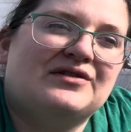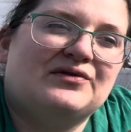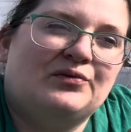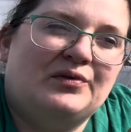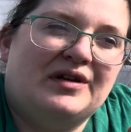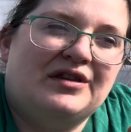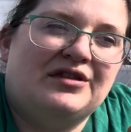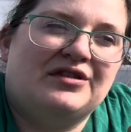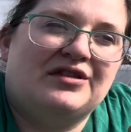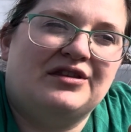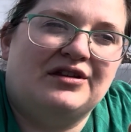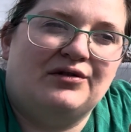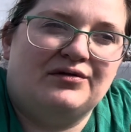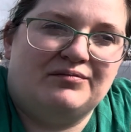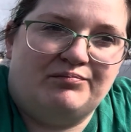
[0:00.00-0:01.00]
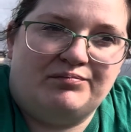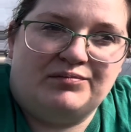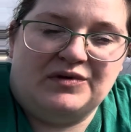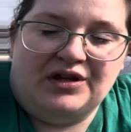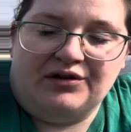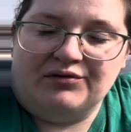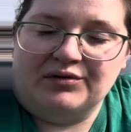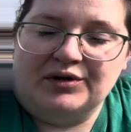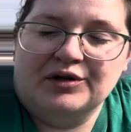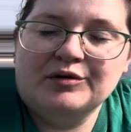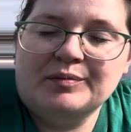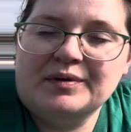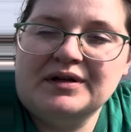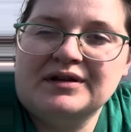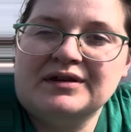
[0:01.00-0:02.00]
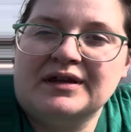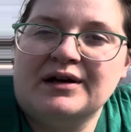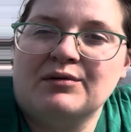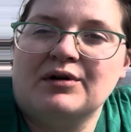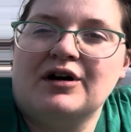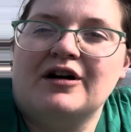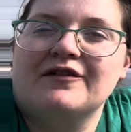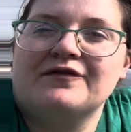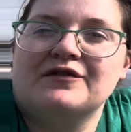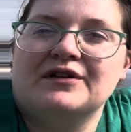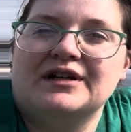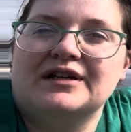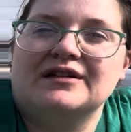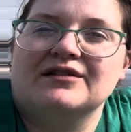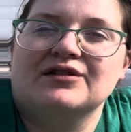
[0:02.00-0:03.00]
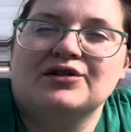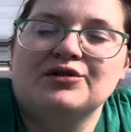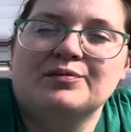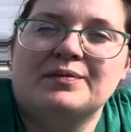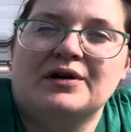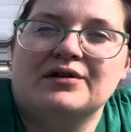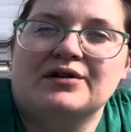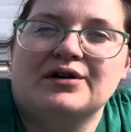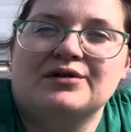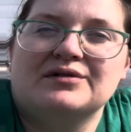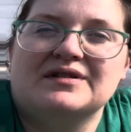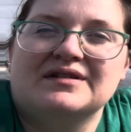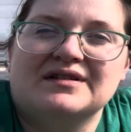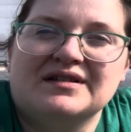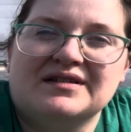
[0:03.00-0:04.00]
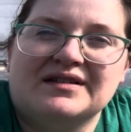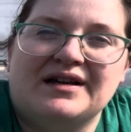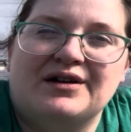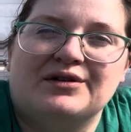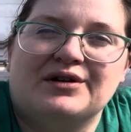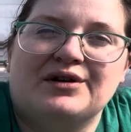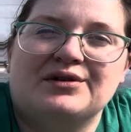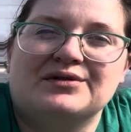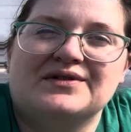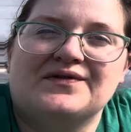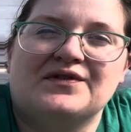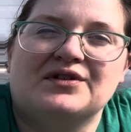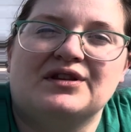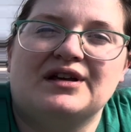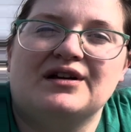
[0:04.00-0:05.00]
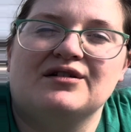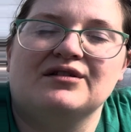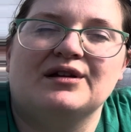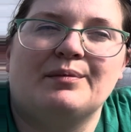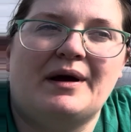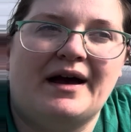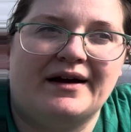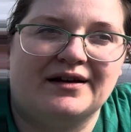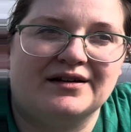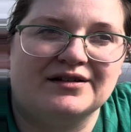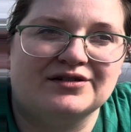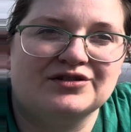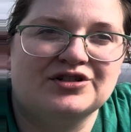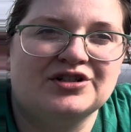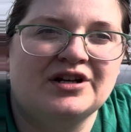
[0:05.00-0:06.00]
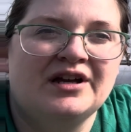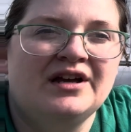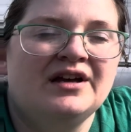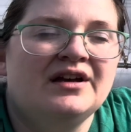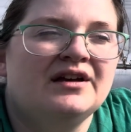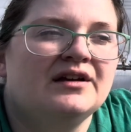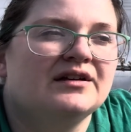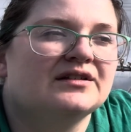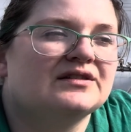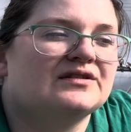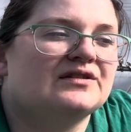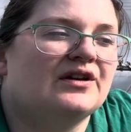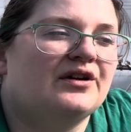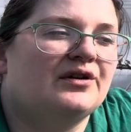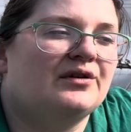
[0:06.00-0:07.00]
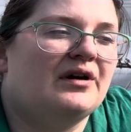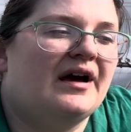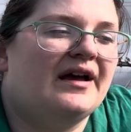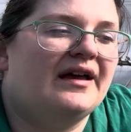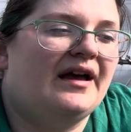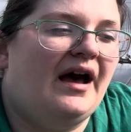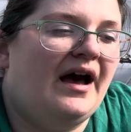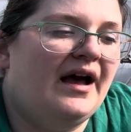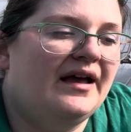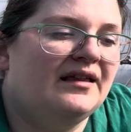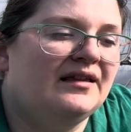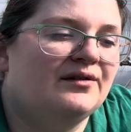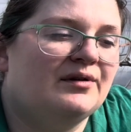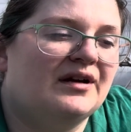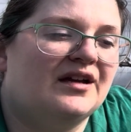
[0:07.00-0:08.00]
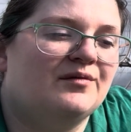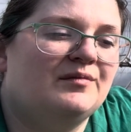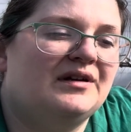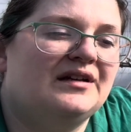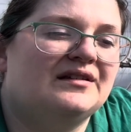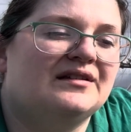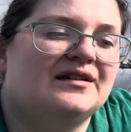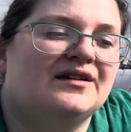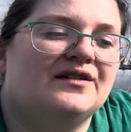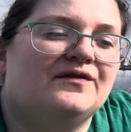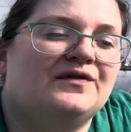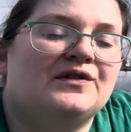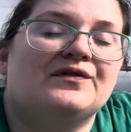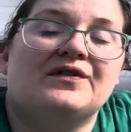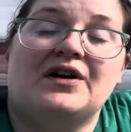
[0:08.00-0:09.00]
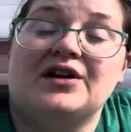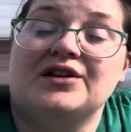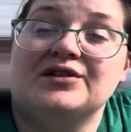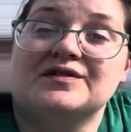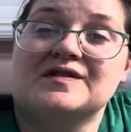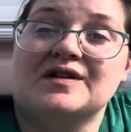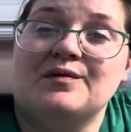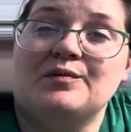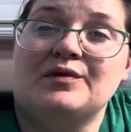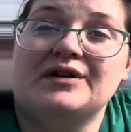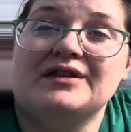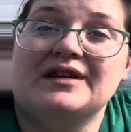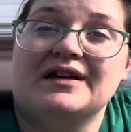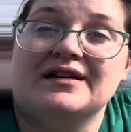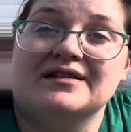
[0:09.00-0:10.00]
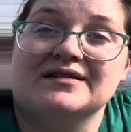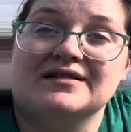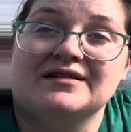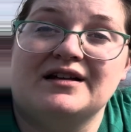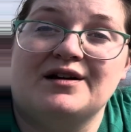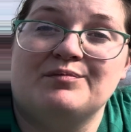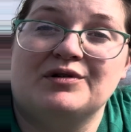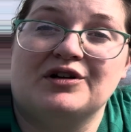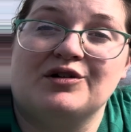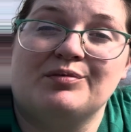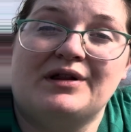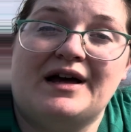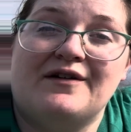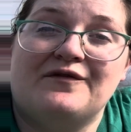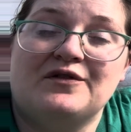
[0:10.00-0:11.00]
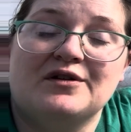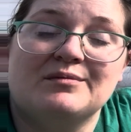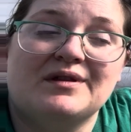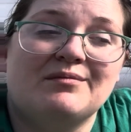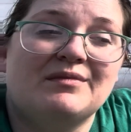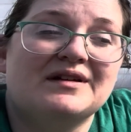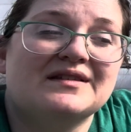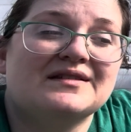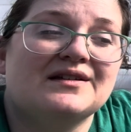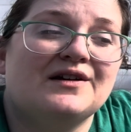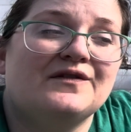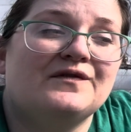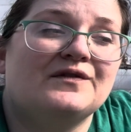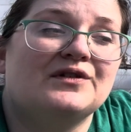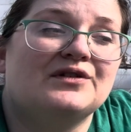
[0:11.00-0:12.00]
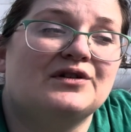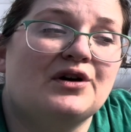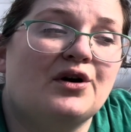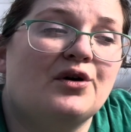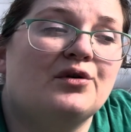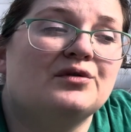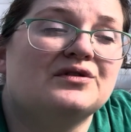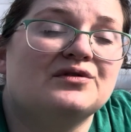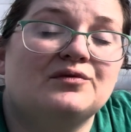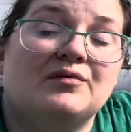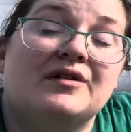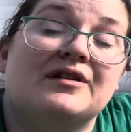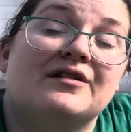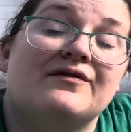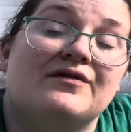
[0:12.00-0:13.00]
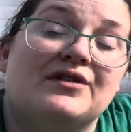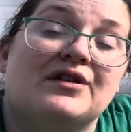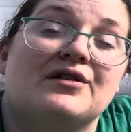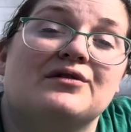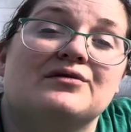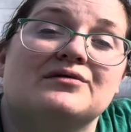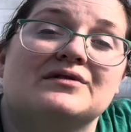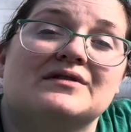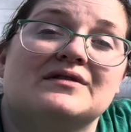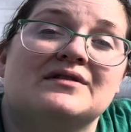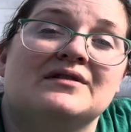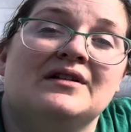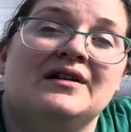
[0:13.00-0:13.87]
with the group, they were offering coupon codes and discount codes for the yearly package. So I highly recommend, if you follow someone that is a lot bigger platform than myself, go to one of those